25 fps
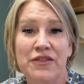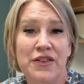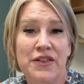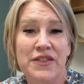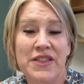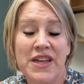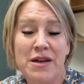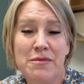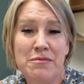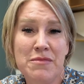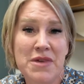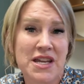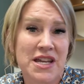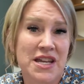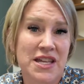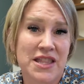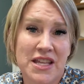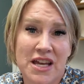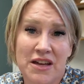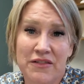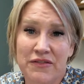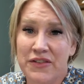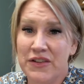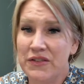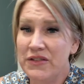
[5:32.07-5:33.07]
for them,
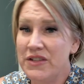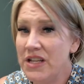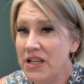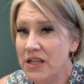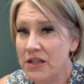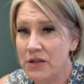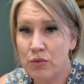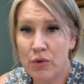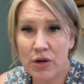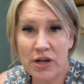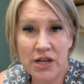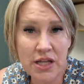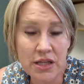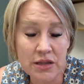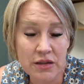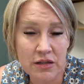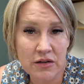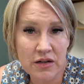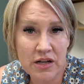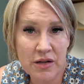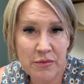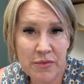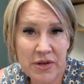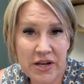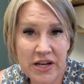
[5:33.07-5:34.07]
making that 15, 20,
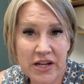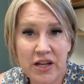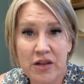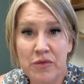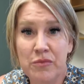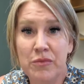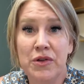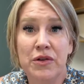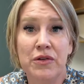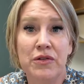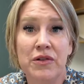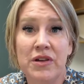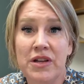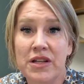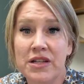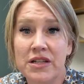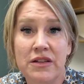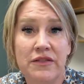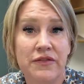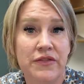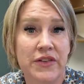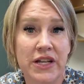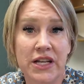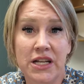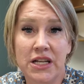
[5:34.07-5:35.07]
30-minute commute
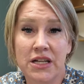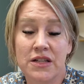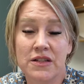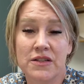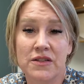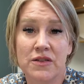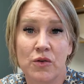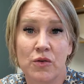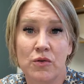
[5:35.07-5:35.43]
into Phoenix